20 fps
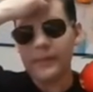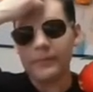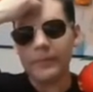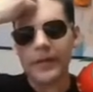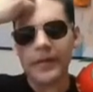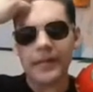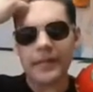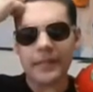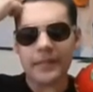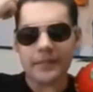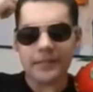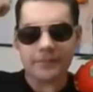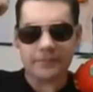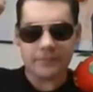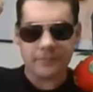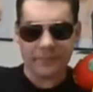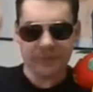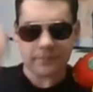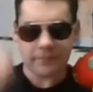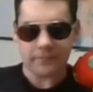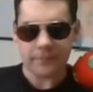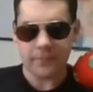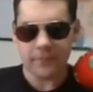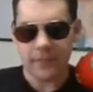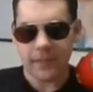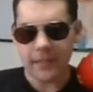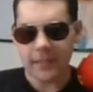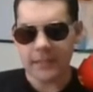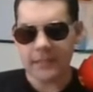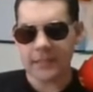but, uh,
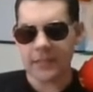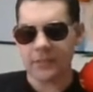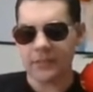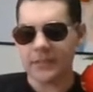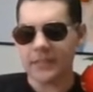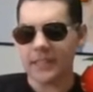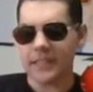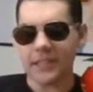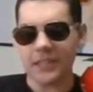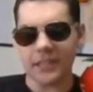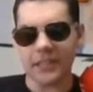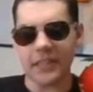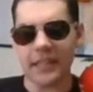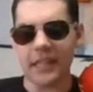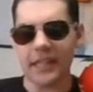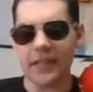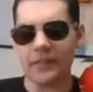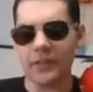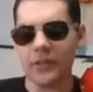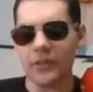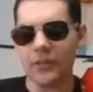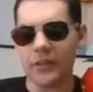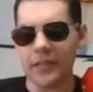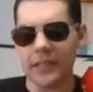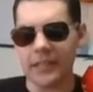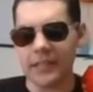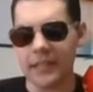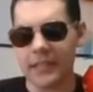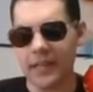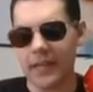so it was initially kind of annoying
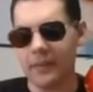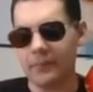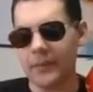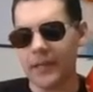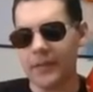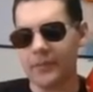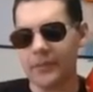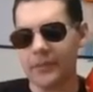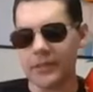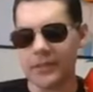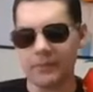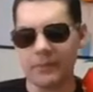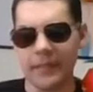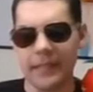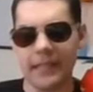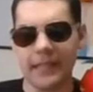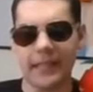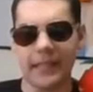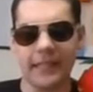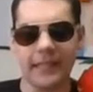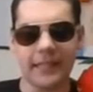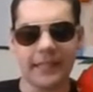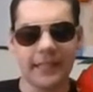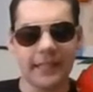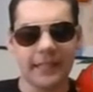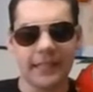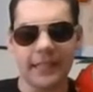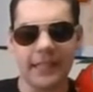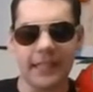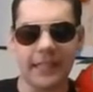to not be able to be like
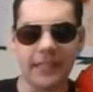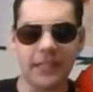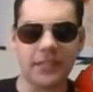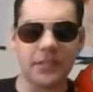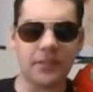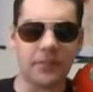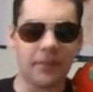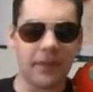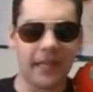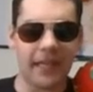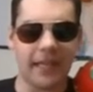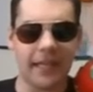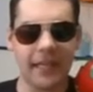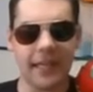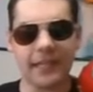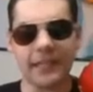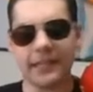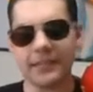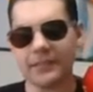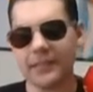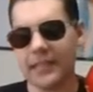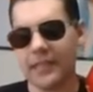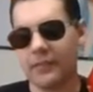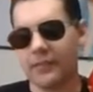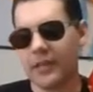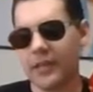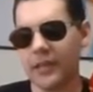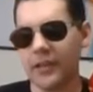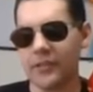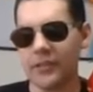in Japan. It's like, I
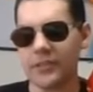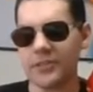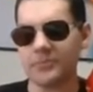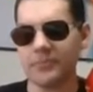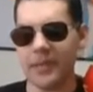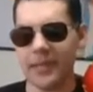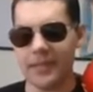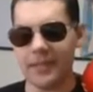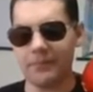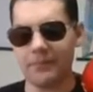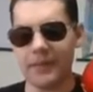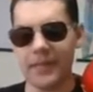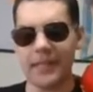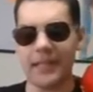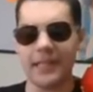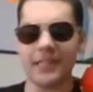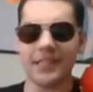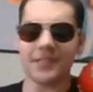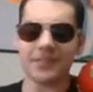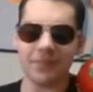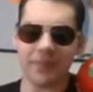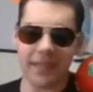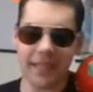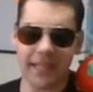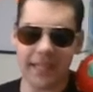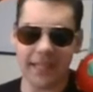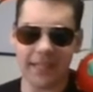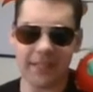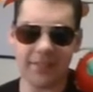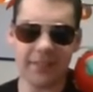want to go to Japan to be in
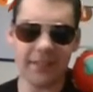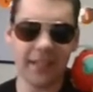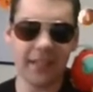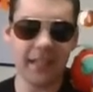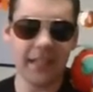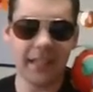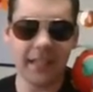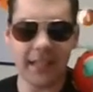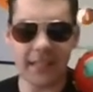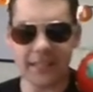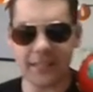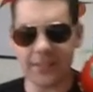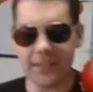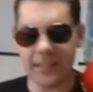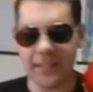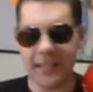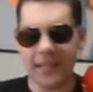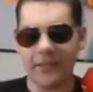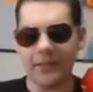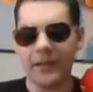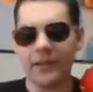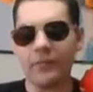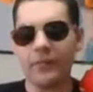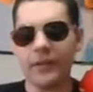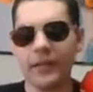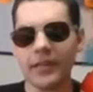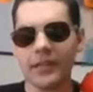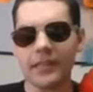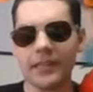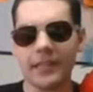Japan. And and so anytime I
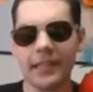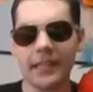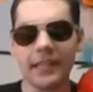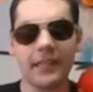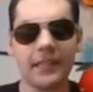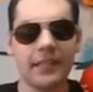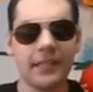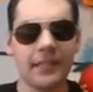wanted to like